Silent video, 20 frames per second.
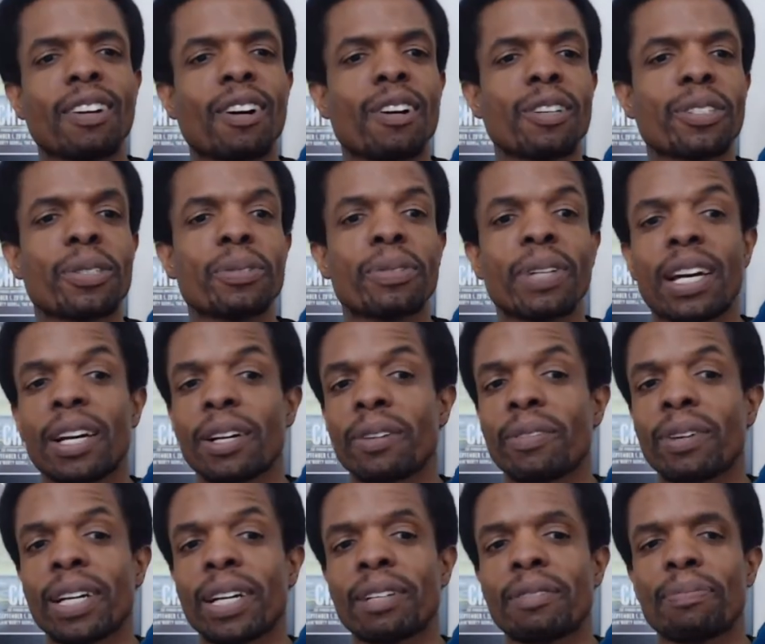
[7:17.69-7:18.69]
also not
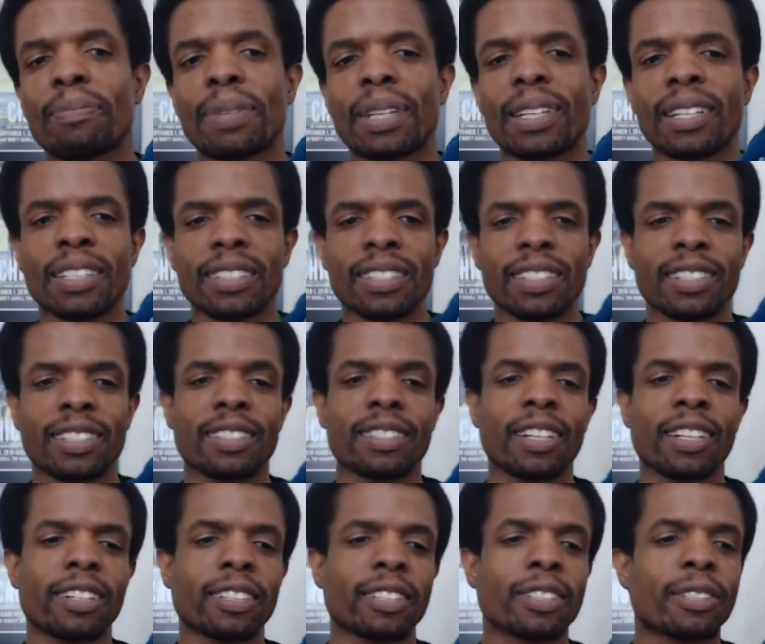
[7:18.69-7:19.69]
great because it
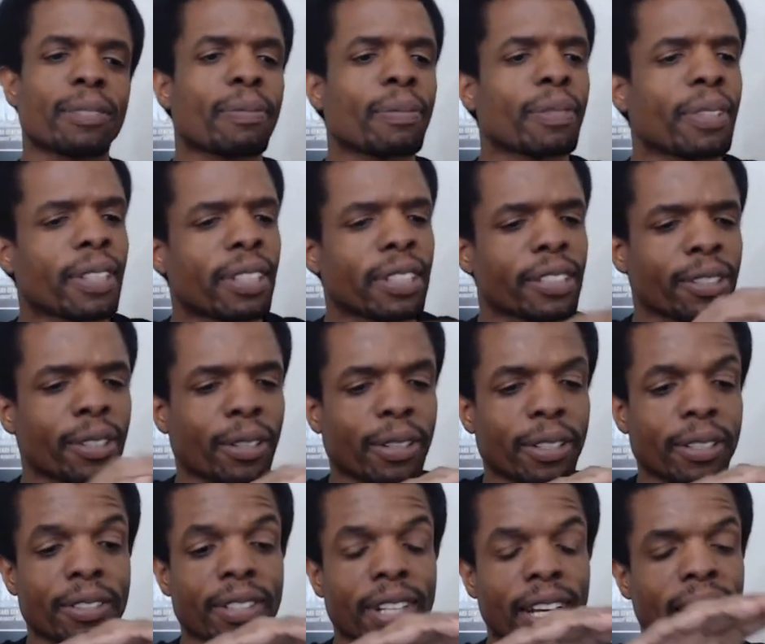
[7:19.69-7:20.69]
sucks. So
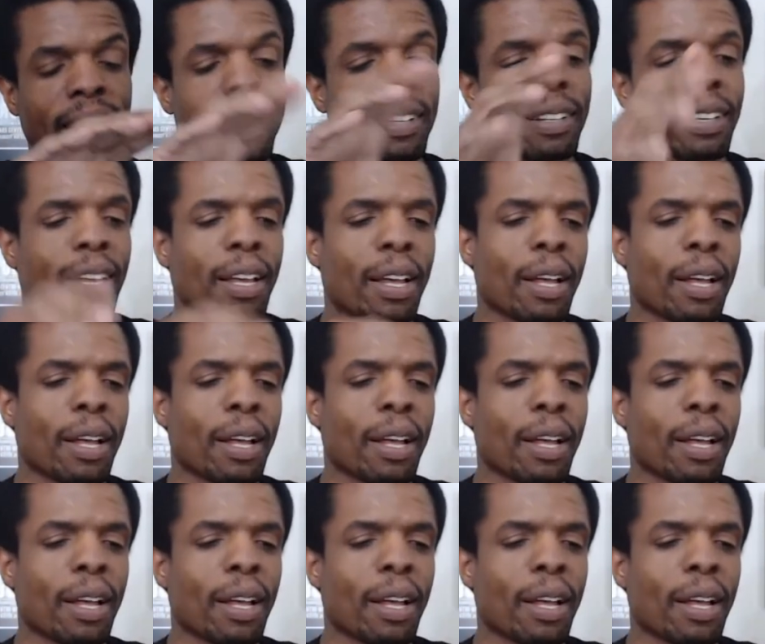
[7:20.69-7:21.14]
there's that.